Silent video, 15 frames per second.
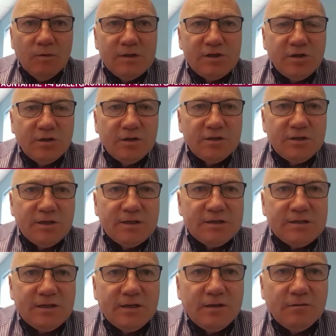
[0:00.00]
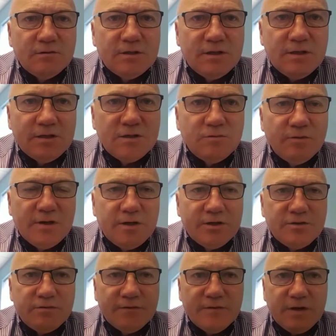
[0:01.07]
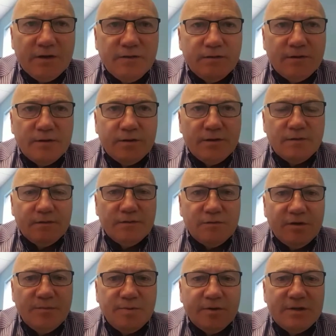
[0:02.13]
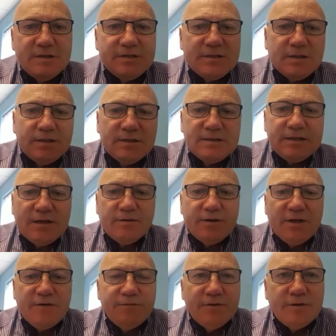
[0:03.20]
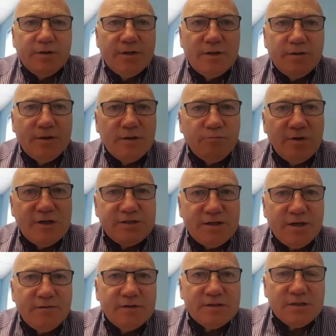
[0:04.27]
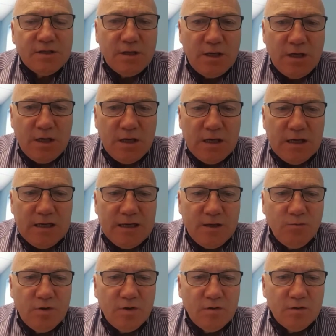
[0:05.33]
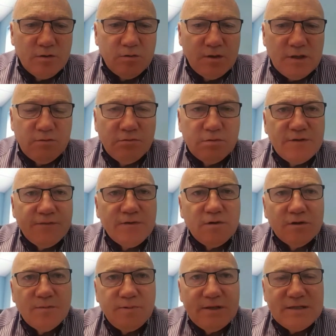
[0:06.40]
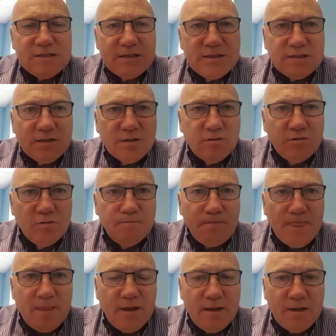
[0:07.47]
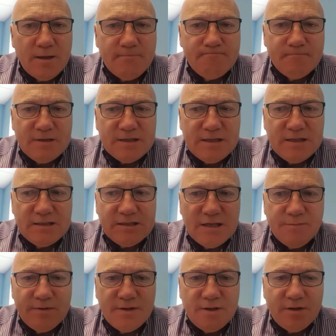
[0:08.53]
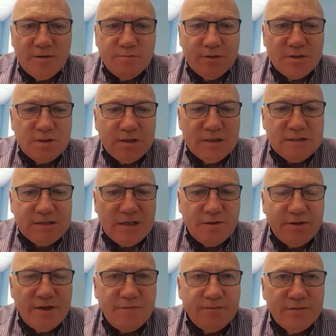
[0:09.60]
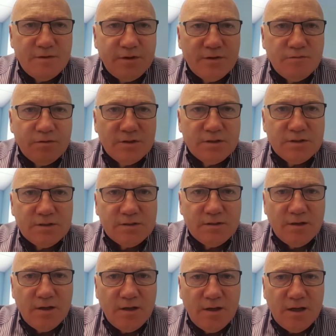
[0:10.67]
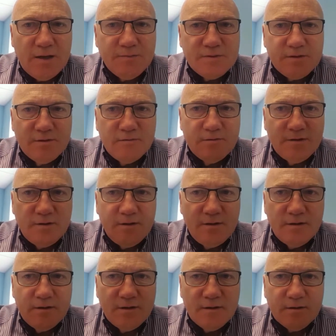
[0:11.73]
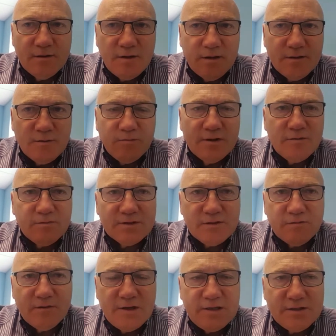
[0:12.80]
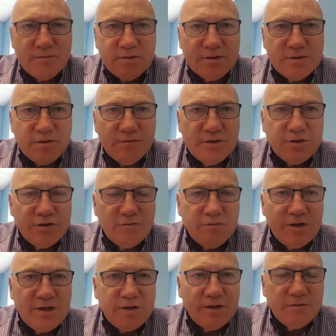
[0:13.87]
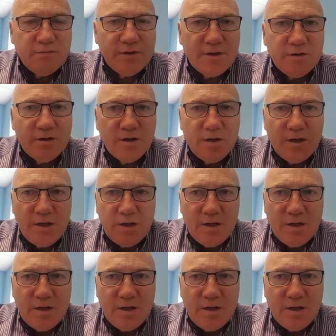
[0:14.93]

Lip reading: Well, Sean, I'd just like to say how delighted we are to have gotten the 3 points on Saturday evening away to Erris. We all know difficult a place it is to go at any time of the year, but Saturday evening it was absolutely, the weather was crazy with torrential rain down there.